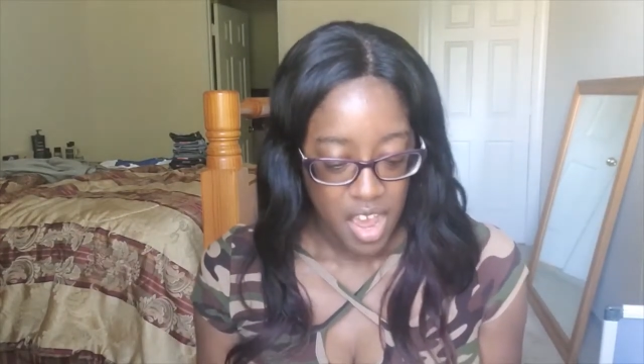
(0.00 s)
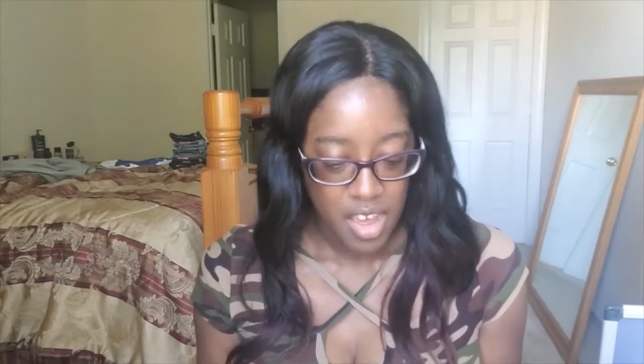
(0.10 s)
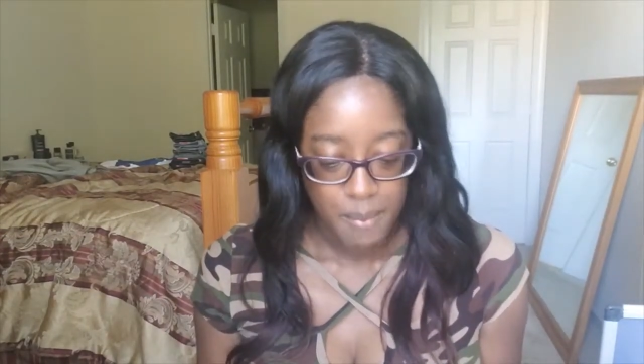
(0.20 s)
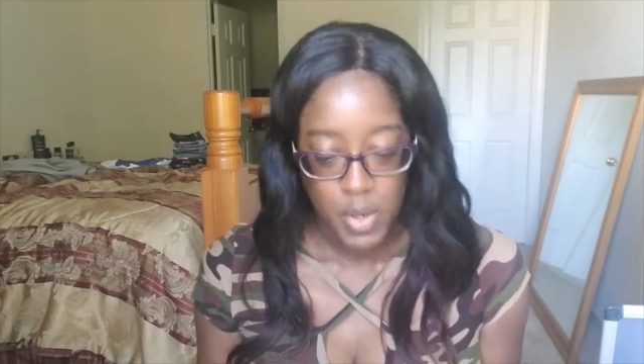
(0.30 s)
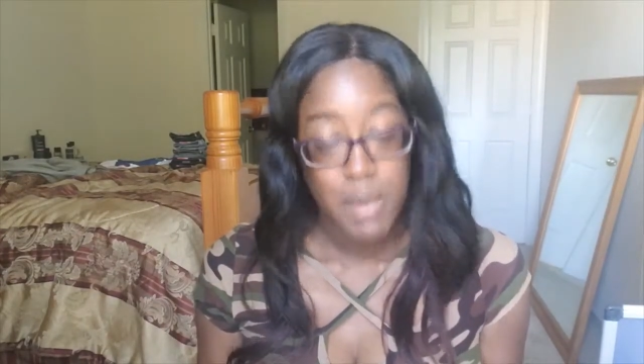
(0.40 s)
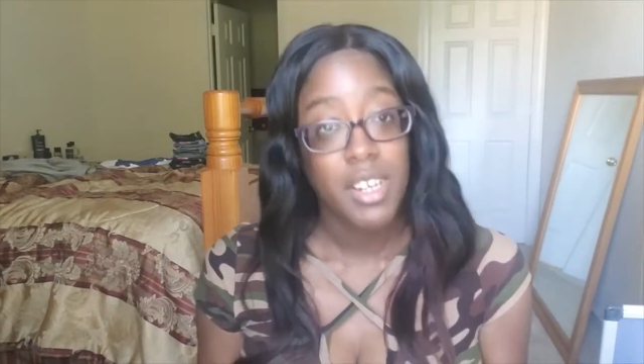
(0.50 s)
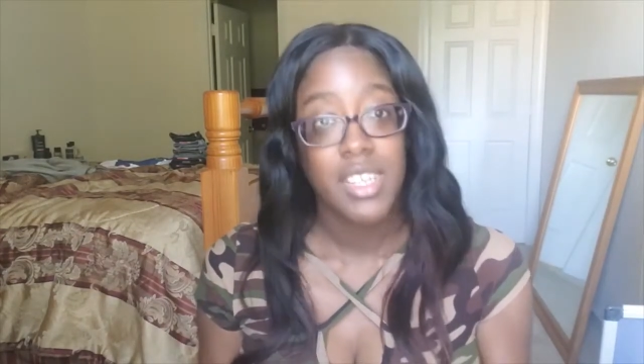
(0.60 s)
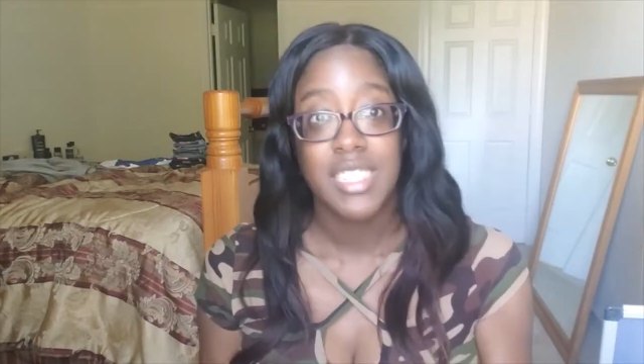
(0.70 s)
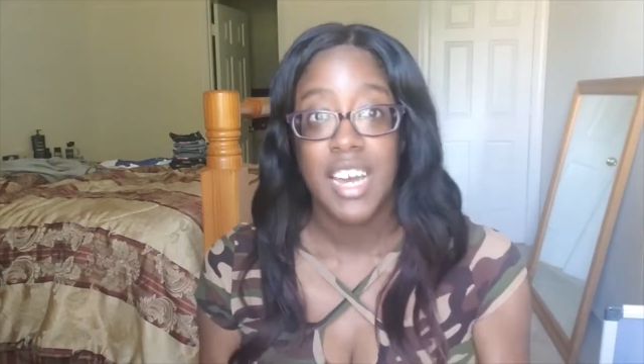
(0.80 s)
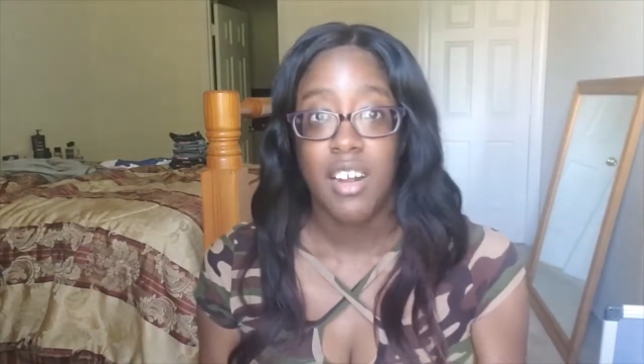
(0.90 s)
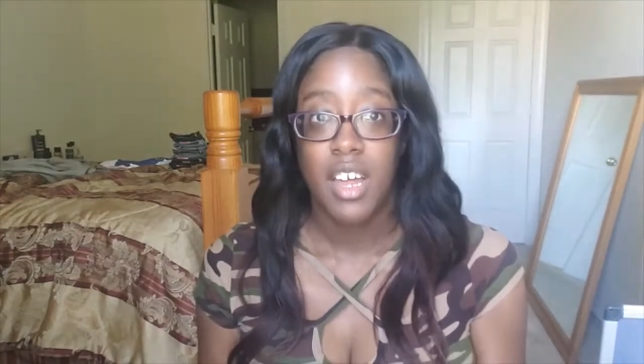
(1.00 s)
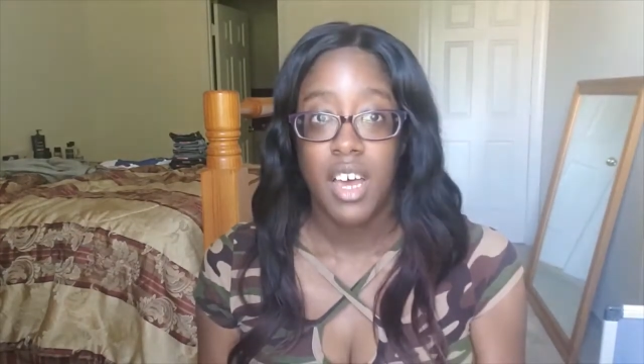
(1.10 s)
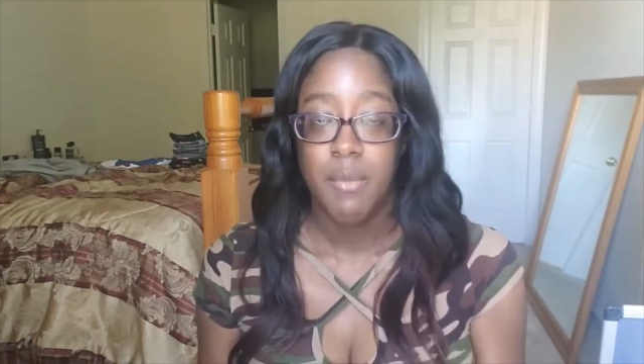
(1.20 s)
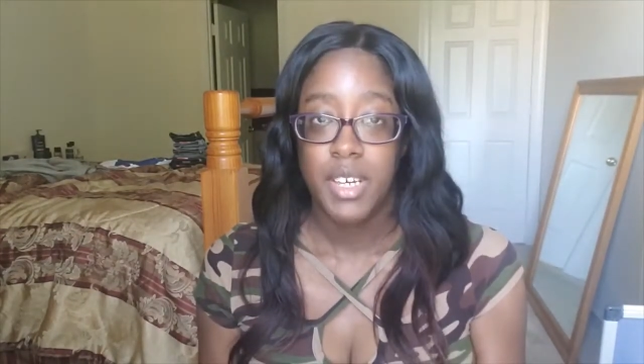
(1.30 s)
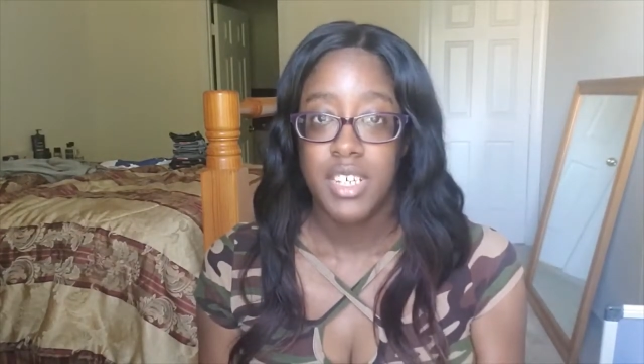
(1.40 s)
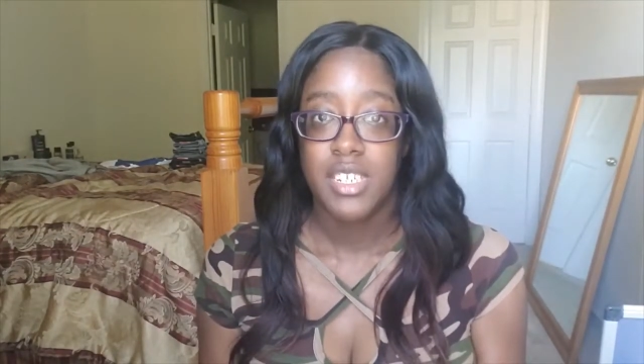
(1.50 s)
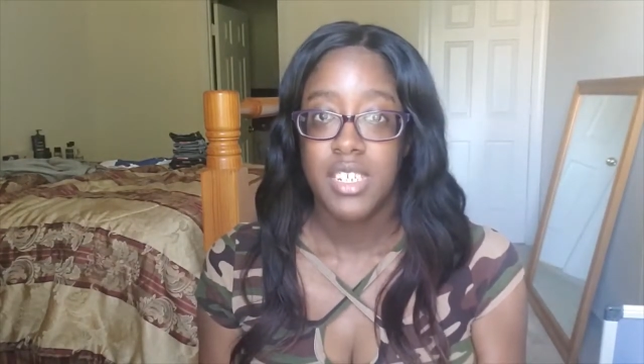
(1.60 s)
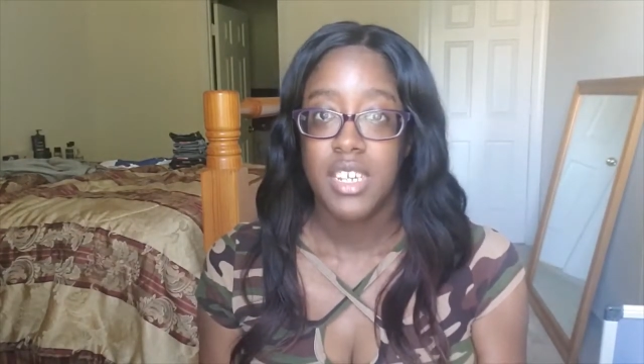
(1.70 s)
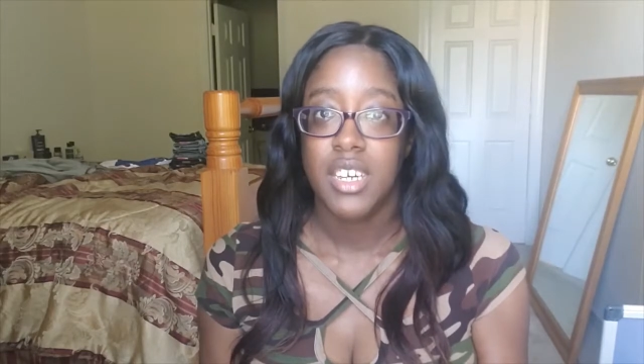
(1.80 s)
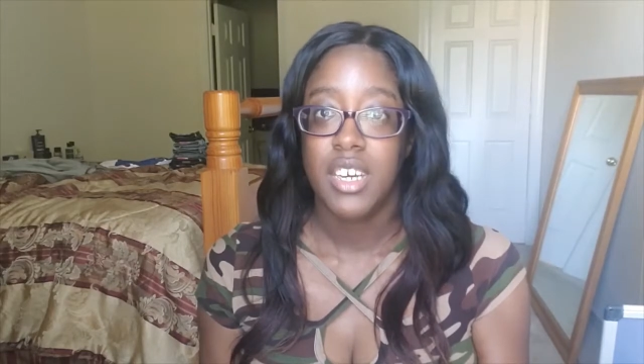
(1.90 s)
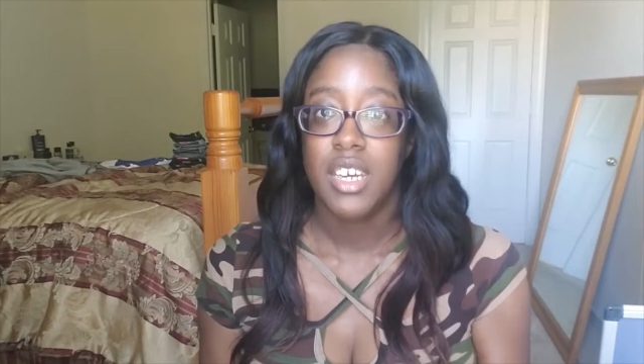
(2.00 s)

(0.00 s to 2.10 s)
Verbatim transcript: I'm gonna be looking down a lot because